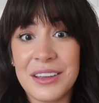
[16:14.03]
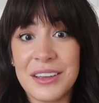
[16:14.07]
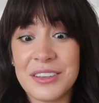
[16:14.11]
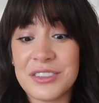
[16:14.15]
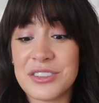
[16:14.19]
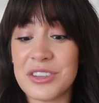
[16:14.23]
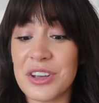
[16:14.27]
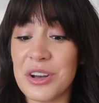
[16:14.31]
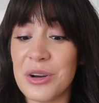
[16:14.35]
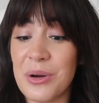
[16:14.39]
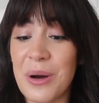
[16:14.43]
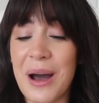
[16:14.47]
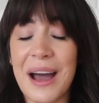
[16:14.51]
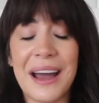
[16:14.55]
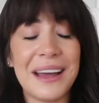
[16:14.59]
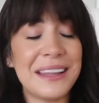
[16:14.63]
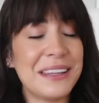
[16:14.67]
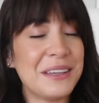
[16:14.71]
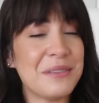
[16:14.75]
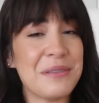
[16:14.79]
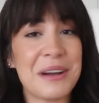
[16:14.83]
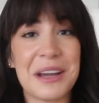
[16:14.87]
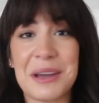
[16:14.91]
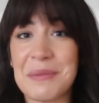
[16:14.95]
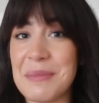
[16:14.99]
So
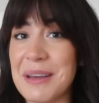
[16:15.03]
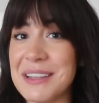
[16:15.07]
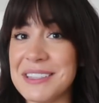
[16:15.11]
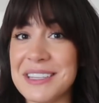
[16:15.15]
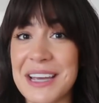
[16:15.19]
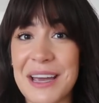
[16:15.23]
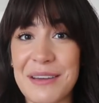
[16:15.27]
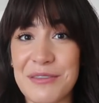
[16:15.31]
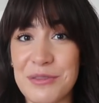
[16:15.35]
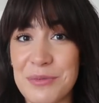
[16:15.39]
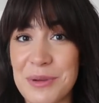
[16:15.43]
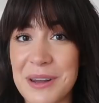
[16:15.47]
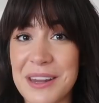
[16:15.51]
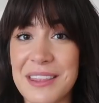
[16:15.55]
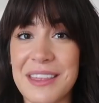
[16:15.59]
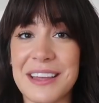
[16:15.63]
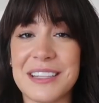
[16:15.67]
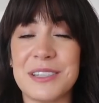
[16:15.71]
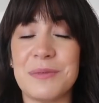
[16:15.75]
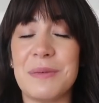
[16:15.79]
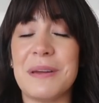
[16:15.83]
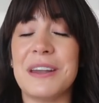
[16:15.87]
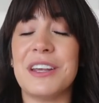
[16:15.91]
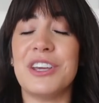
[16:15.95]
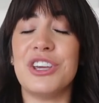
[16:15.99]
highly recommend to everybody.
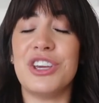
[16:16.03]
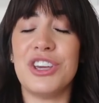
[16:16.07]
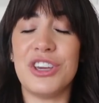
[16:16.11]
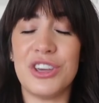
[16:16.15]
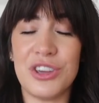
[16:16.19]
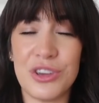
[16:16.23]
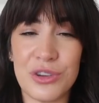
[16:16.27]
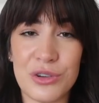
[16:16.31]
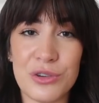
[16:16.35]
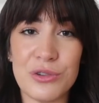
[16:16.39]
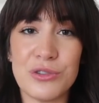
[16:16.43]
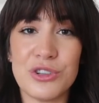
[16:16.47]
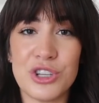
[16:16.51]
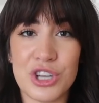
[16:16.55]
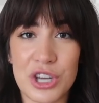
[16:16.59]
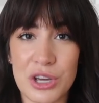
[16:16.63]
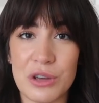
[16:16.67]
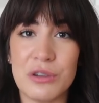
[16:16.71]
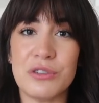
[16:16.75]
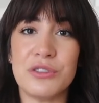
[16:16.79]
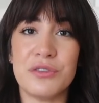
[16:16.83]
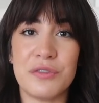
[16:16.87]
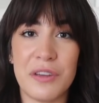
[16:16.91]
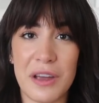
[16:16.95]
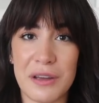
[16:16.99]
That's been a huge,
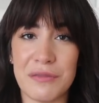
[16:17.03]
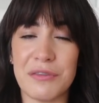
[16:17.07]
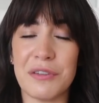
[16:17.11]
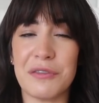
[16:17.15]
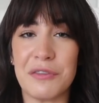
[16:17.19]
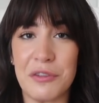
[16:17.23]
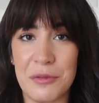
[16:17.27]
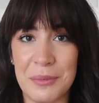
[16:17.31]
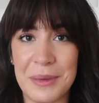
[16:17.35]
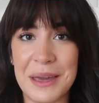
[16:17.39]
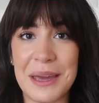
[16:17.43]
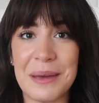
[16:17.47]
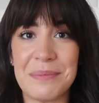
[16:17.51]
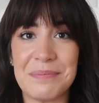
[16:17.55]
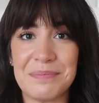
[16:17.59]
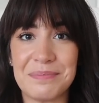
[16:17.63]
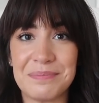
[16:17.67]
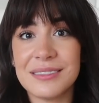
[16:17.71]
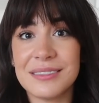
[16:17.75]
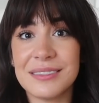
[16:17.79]
huge favorite for me.